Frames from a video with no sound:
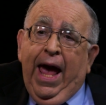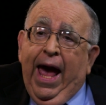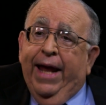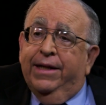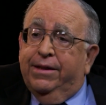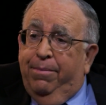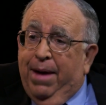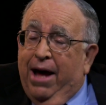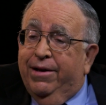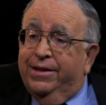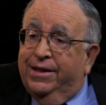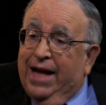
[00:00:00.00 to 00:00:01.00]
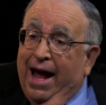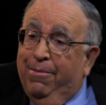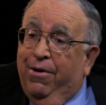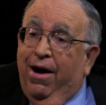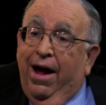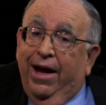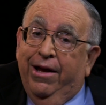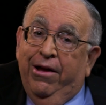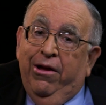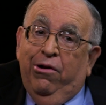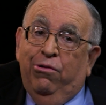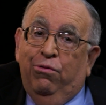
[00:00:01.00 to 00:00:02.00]
and it's about a samurai
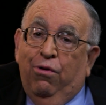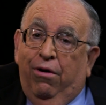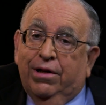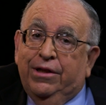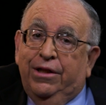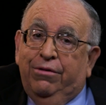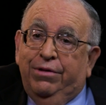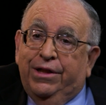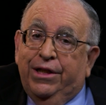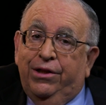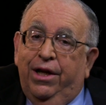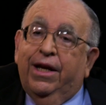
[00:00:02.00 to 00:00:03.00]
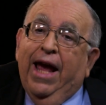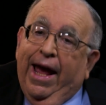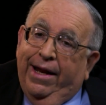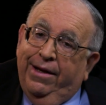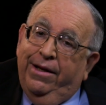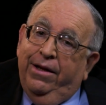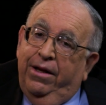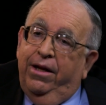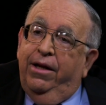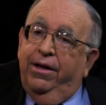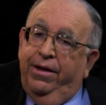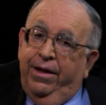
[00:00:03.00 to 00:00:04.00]
who walks into a city, again,
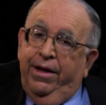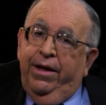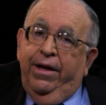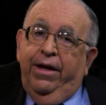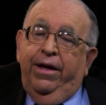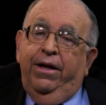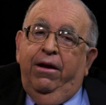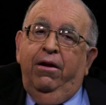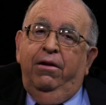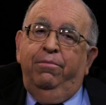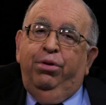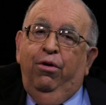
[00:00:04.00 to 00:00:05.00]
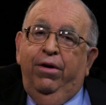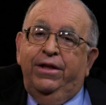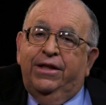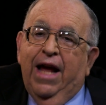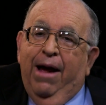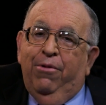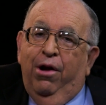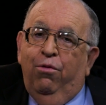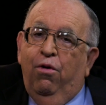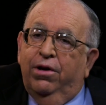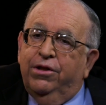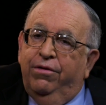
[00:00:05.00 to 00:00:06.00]
an unemployed samurai
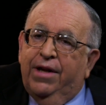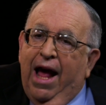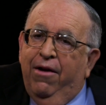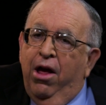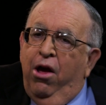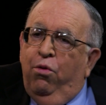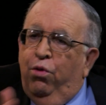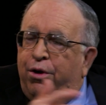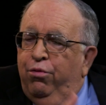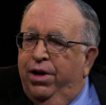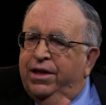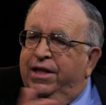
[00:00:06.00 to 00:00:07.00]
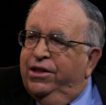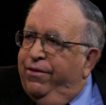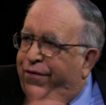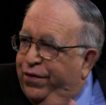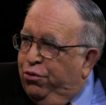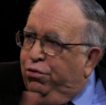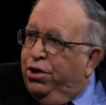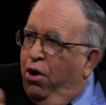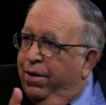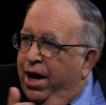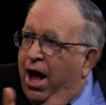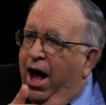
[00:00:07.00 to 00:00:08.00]
walks into a town where he realizes there's a feud
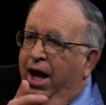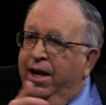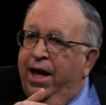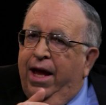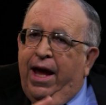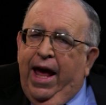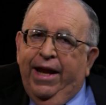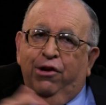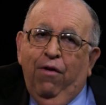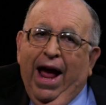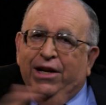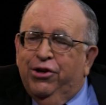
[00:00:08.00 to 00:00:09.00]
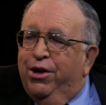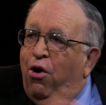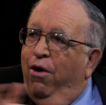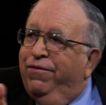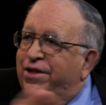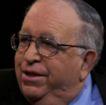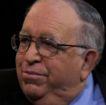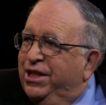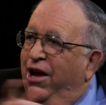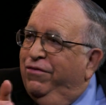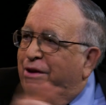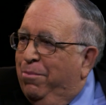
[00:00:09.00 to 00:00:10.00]
going on, and he gradually offers
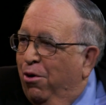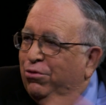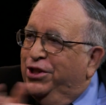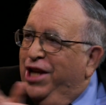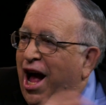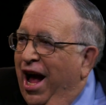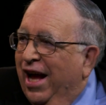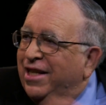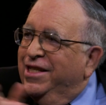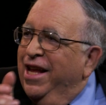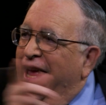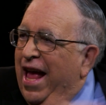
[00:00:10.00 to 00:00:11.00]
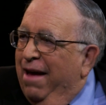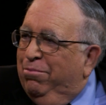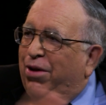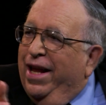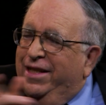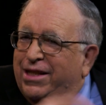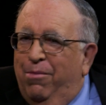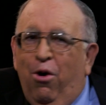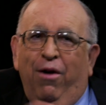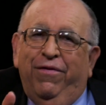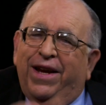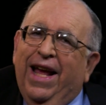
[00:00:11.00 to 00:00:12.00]
himself to both sides and plays them
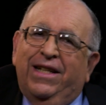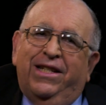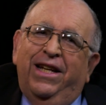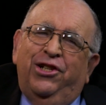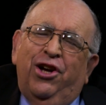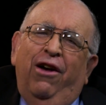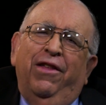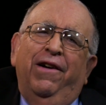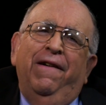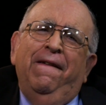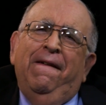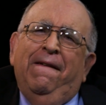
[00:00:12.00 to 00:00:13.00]
off against each other,